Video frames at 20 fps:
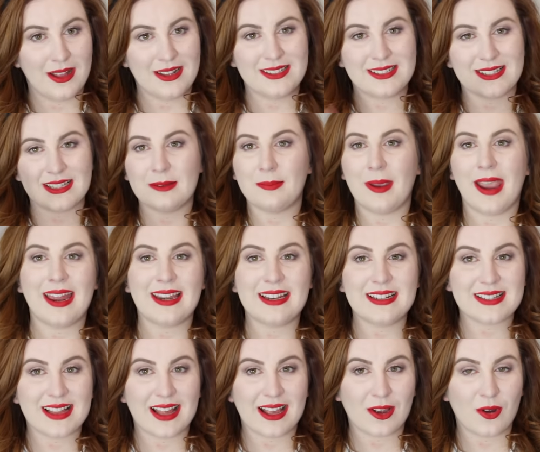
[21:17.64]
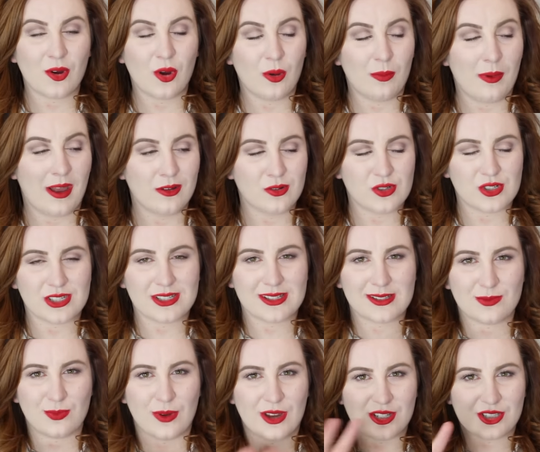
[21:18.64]
pins and the pennies that I got, but I'll
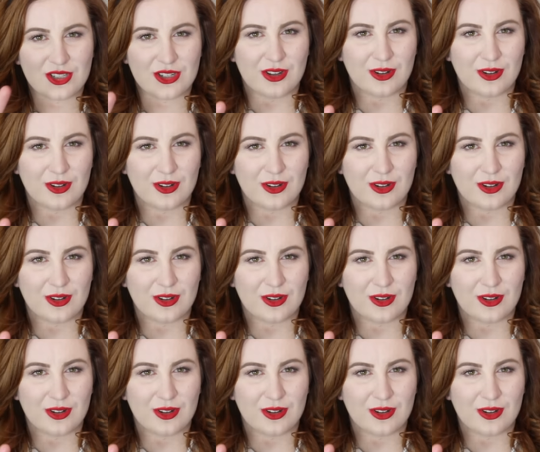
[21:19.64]
just switch